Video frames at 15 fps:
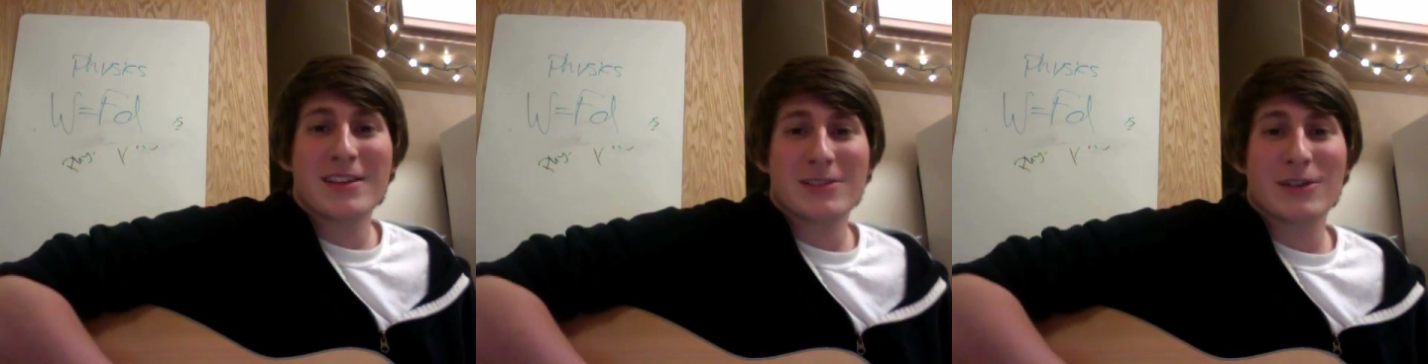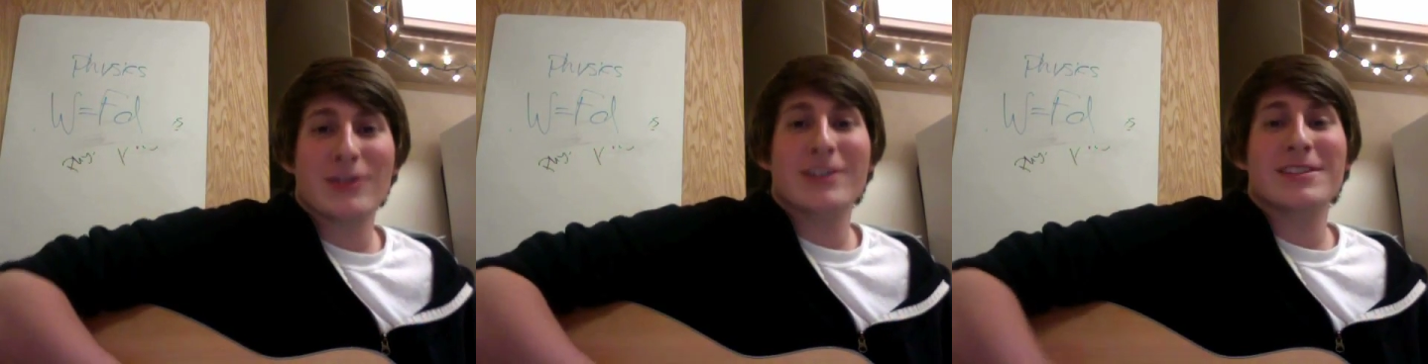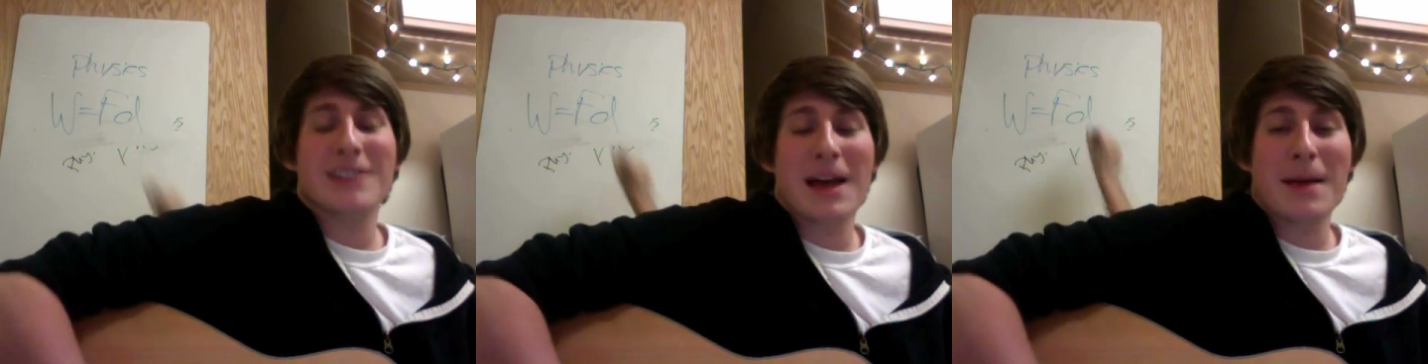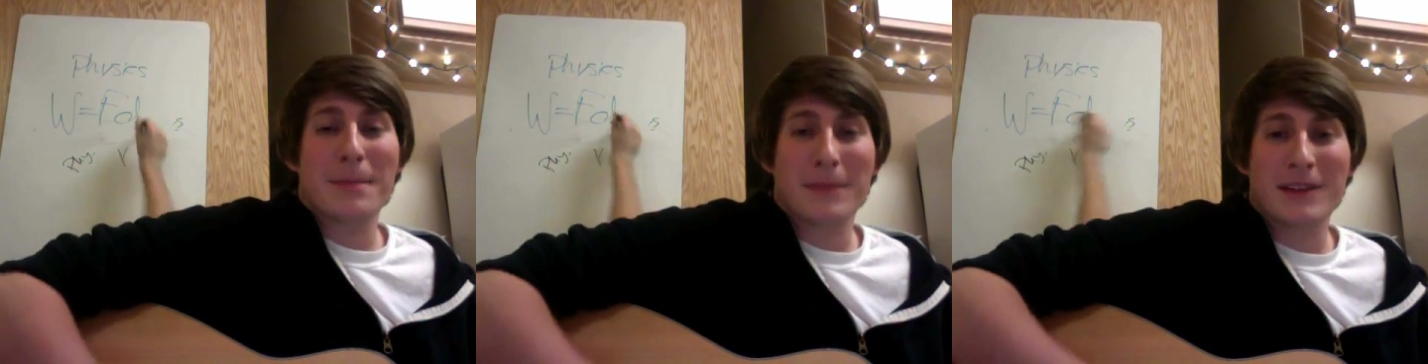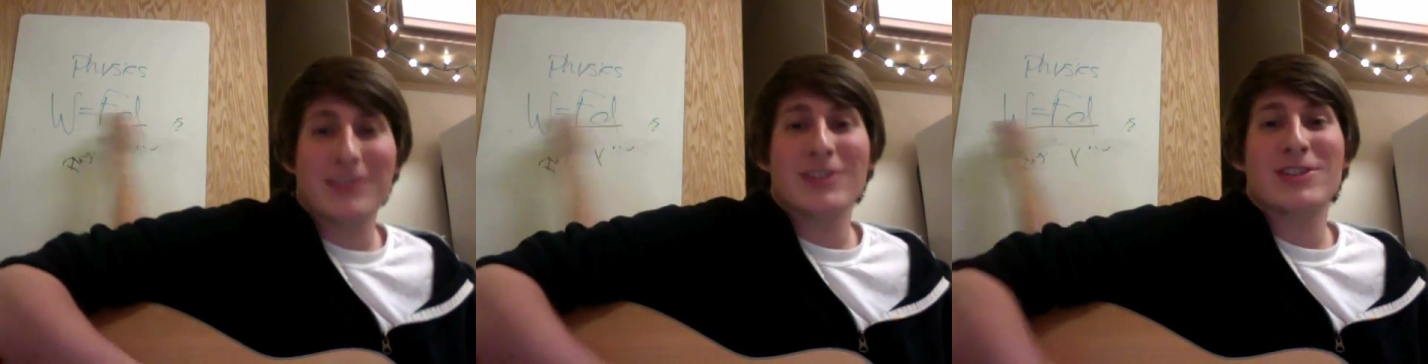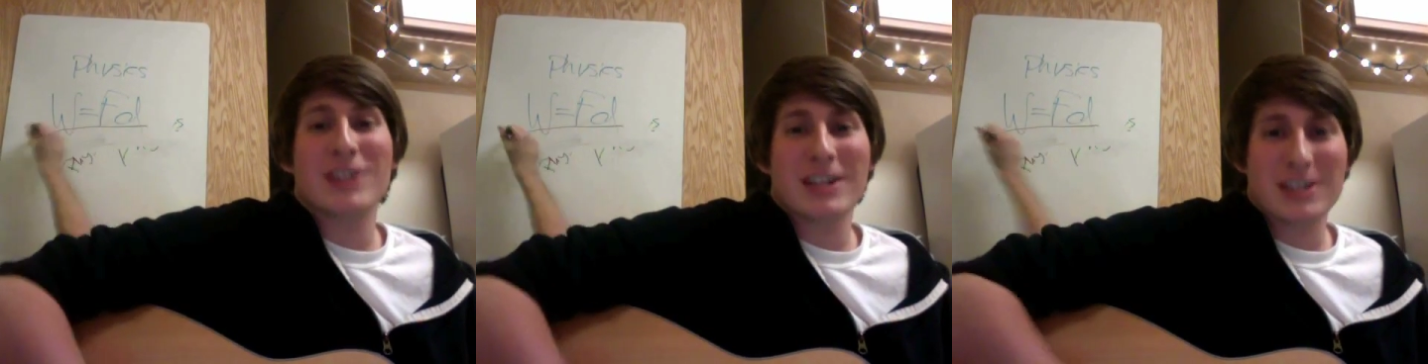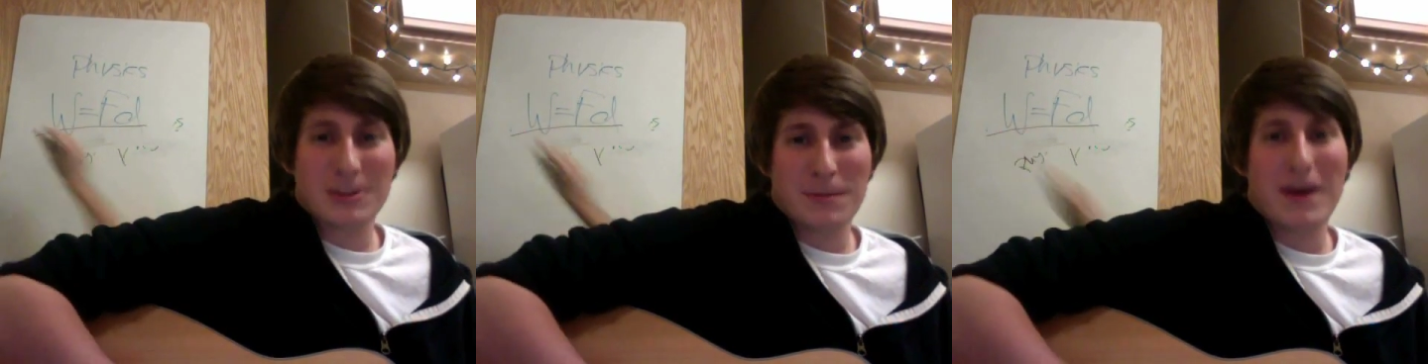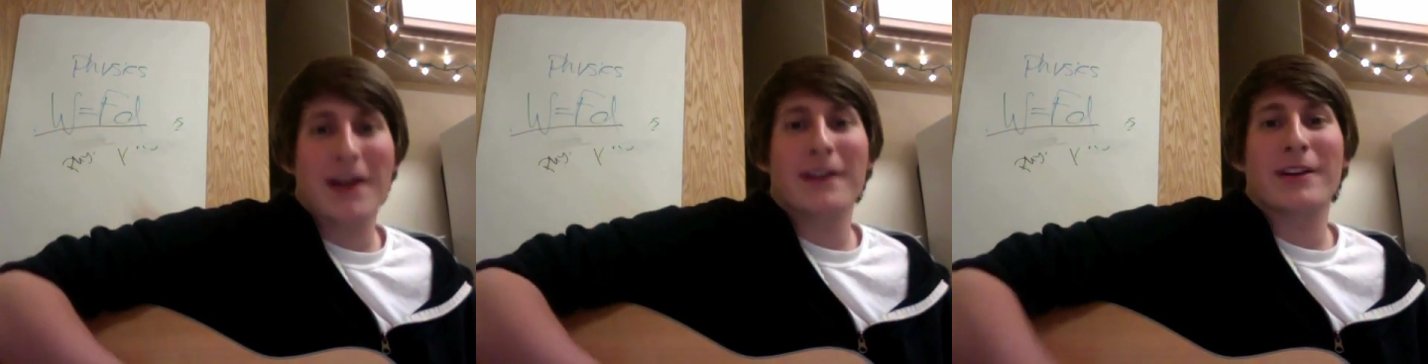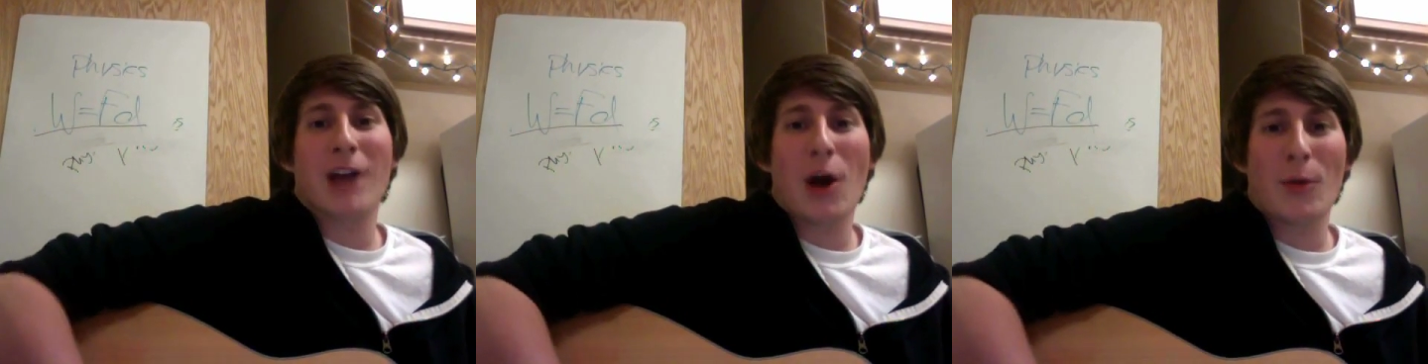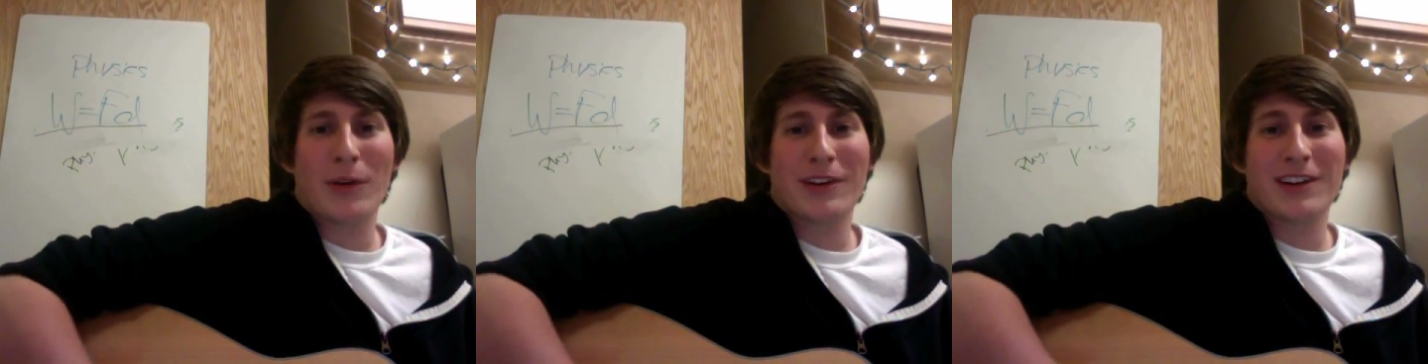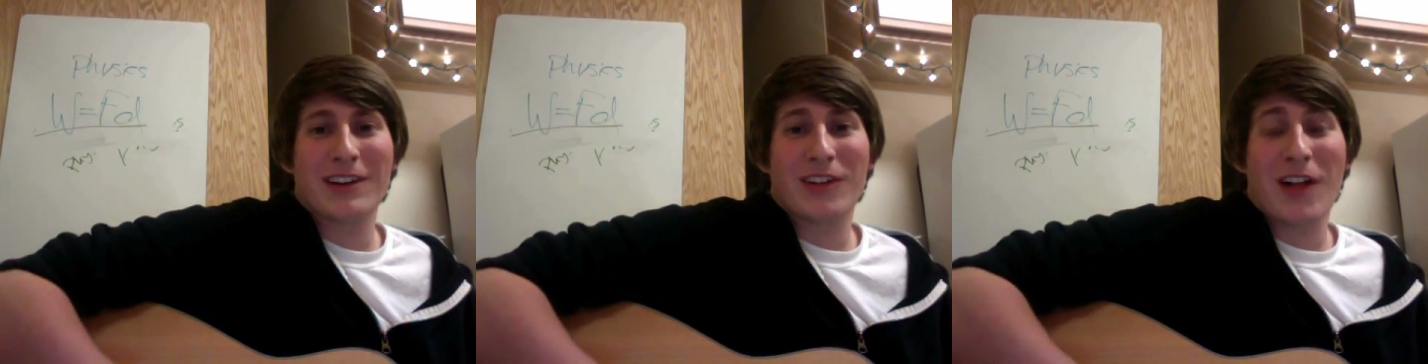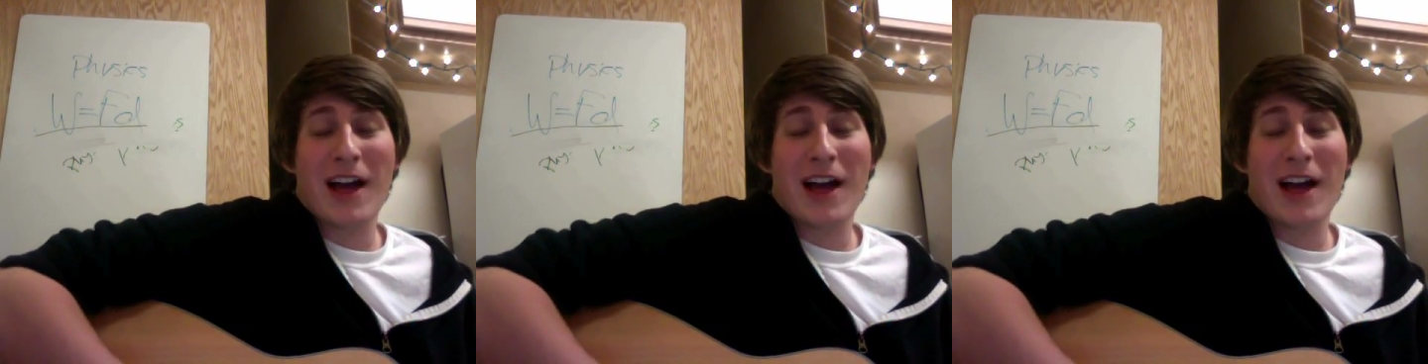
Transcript: So does that mean that just by going to